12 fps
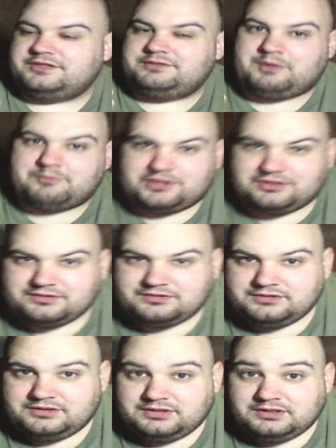My mother
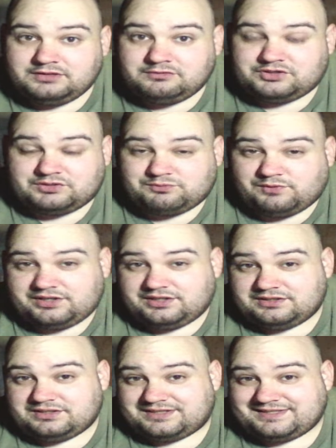just
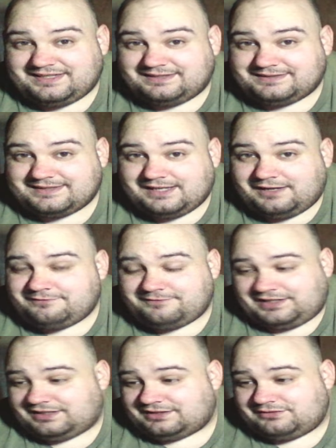wanted to sell stuff,
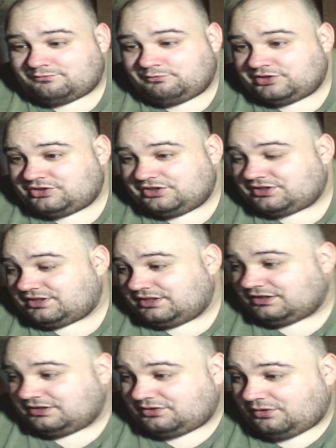and it was just in
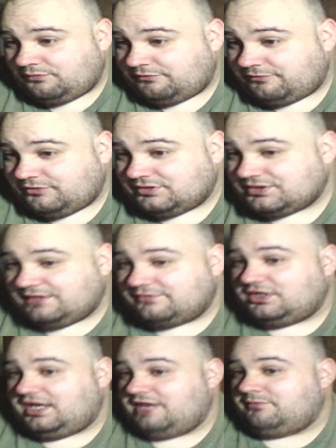a tote full of stuff
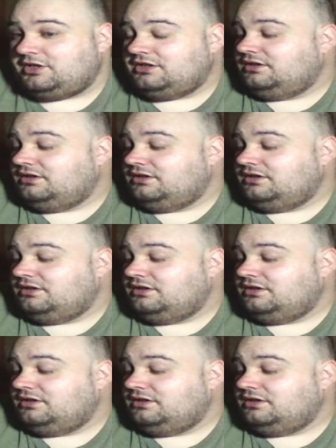she gave me.